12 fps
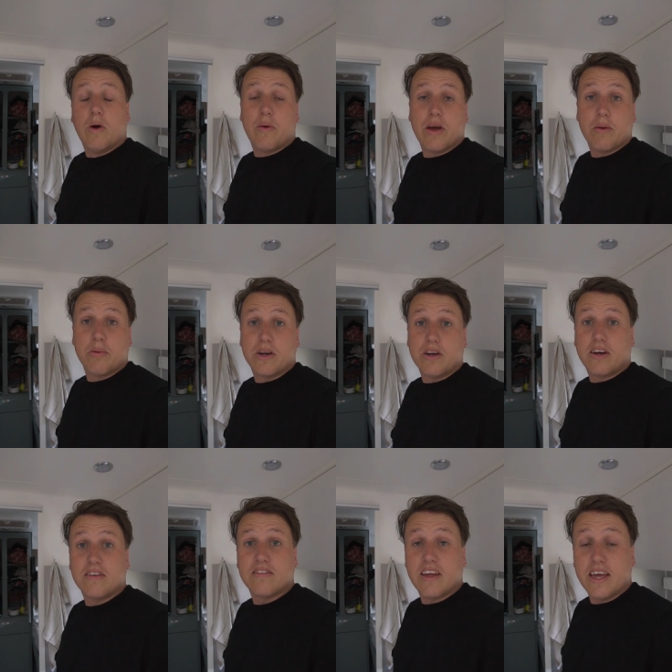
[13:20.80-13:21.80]
Well, we had a pretty
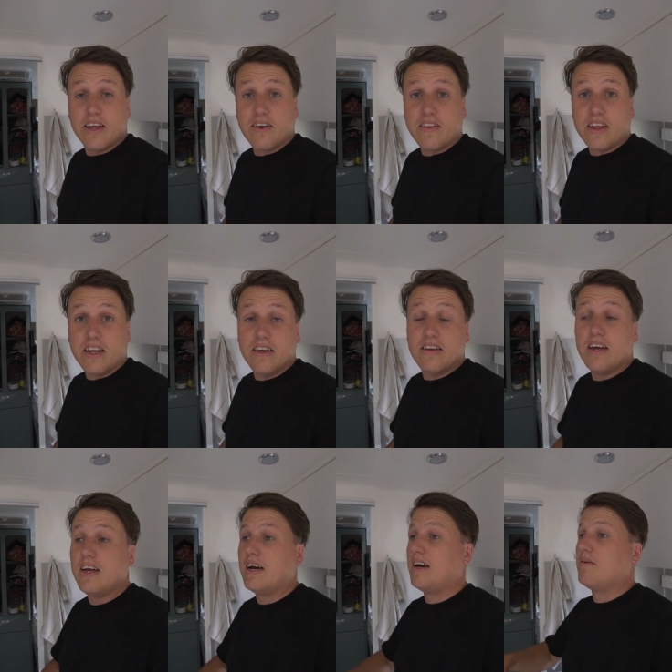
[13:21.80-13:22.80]
nice stay here in the end.
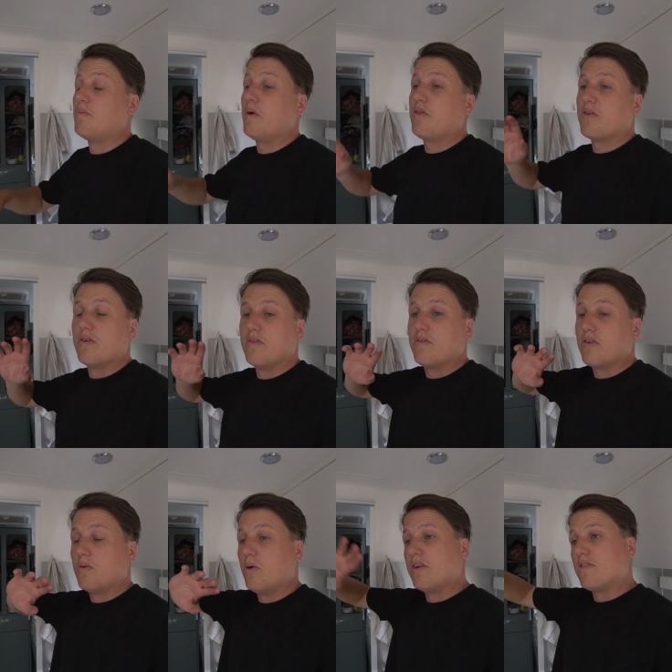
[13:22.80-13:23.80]
Um, went through for
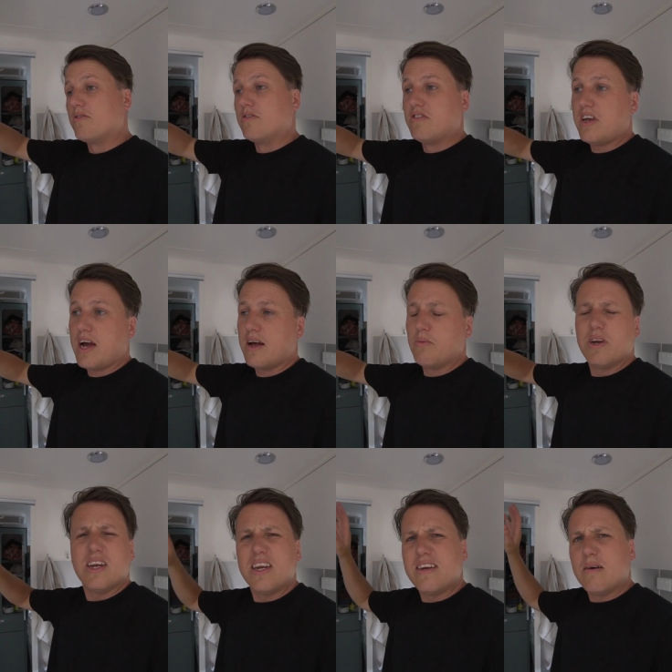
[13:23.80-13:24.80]
a wander through town. We
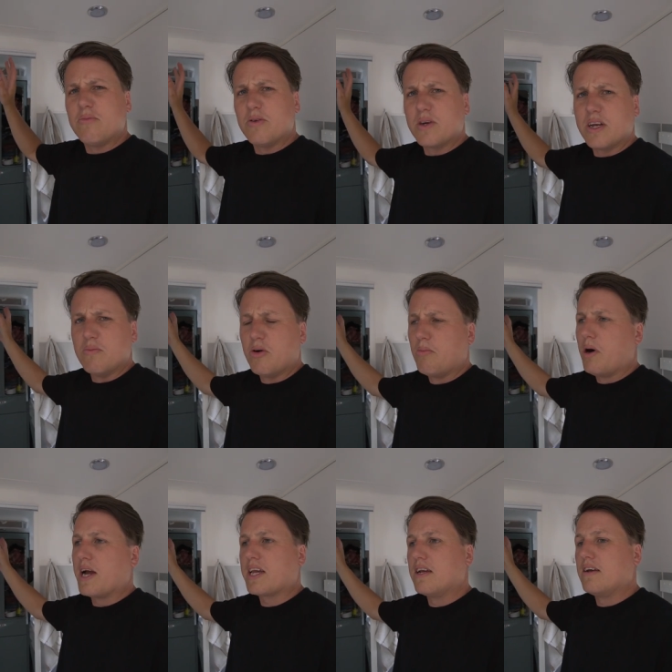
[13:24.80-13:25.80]
didn't end up doing any more
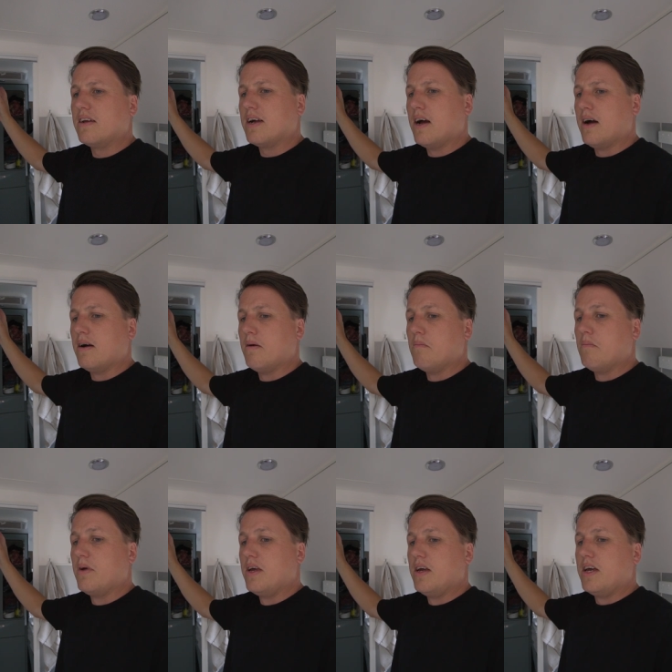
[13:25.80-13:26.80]
biking. Um,
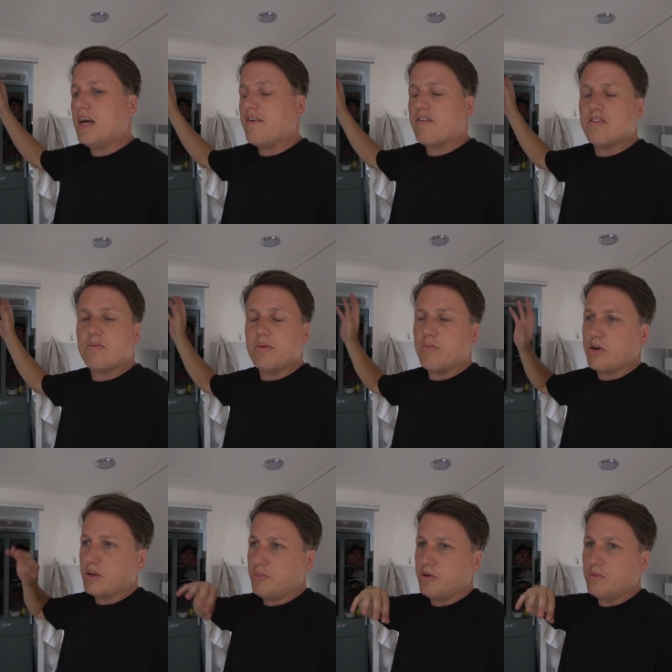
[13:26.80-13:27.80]
everyone's been
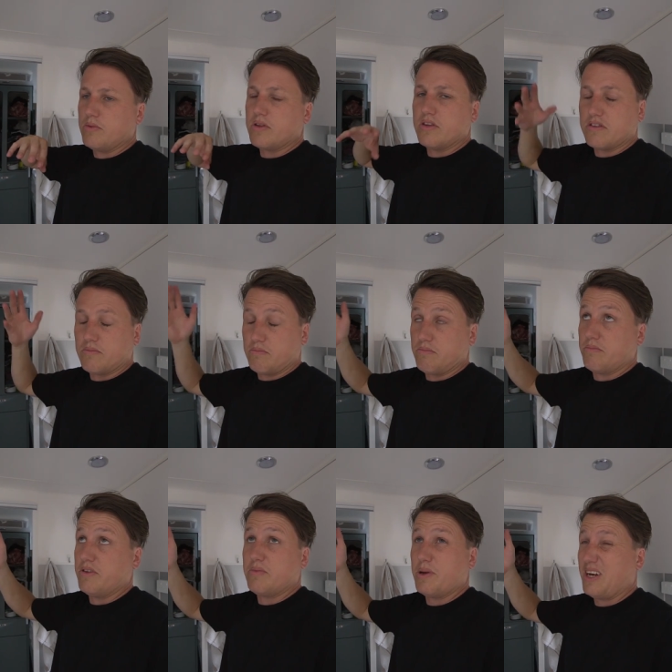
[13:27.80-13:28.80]
pretty pooped. This
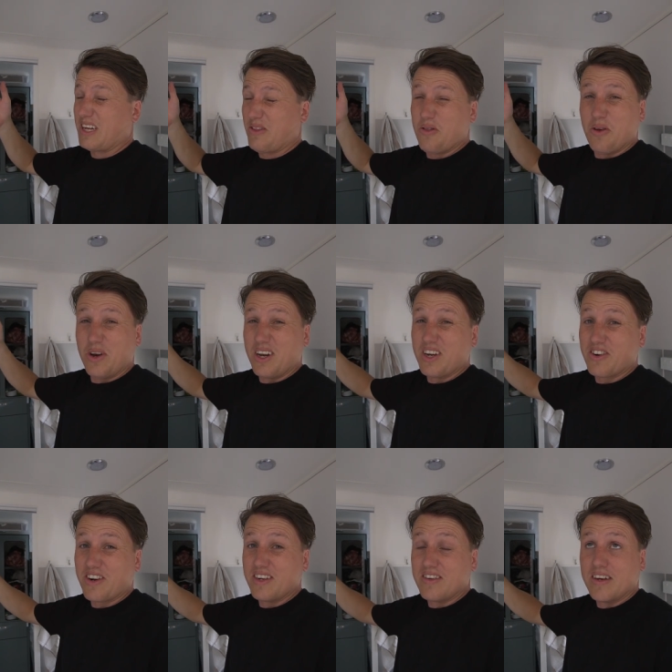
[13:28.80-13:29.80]
it's been like 30
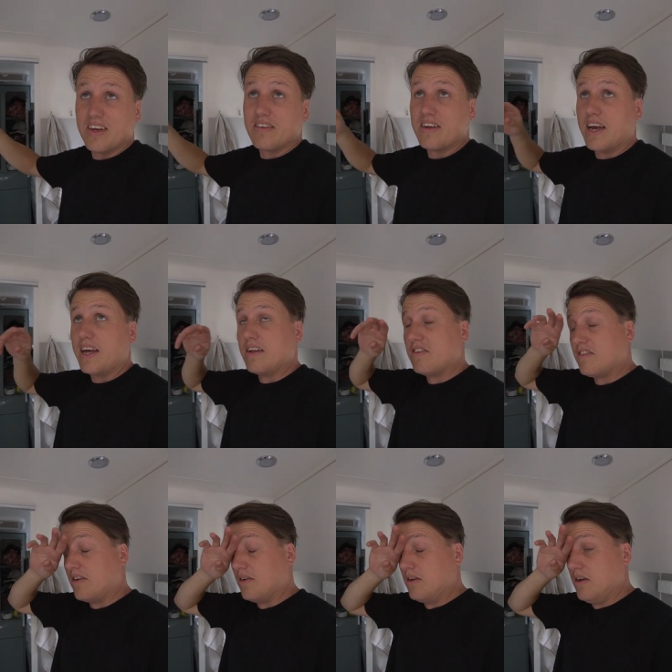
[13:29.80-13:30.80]
degrees here today, and
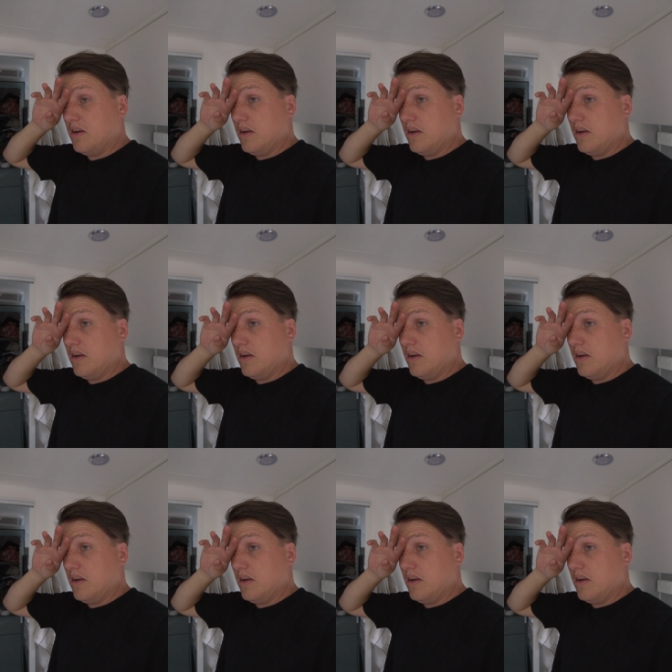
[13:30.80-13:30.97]
so